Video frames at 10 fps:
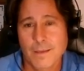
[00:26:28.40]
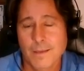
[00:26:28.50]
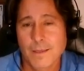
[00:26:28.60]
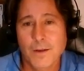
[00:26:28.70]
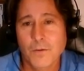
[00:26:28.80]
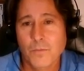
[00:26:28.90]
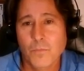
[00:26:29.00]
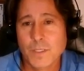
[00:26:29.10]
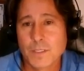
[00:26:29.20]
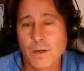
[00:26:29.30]
you know,
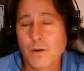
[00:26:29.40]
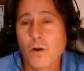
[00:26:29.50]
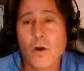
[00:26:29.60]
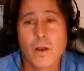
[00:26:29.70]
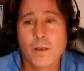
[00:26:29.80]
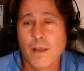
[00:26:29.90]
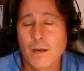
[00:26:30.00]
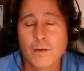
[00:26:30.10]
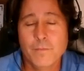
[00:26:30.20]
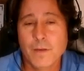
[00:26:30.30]
which are gone. I
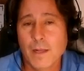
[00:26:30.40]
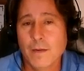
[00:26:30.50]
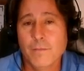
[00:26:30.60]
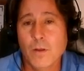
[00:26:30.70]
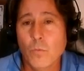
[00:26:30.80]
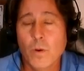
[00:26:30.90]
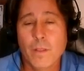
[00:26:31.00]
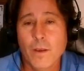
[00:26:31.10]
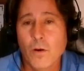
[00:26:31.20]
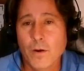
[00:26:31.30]
don't even know where
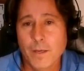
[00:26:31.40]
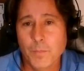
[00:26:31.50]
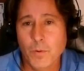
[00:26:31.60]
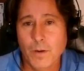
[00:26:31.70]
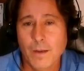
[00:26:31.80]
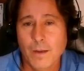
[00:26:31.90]
they are anymore.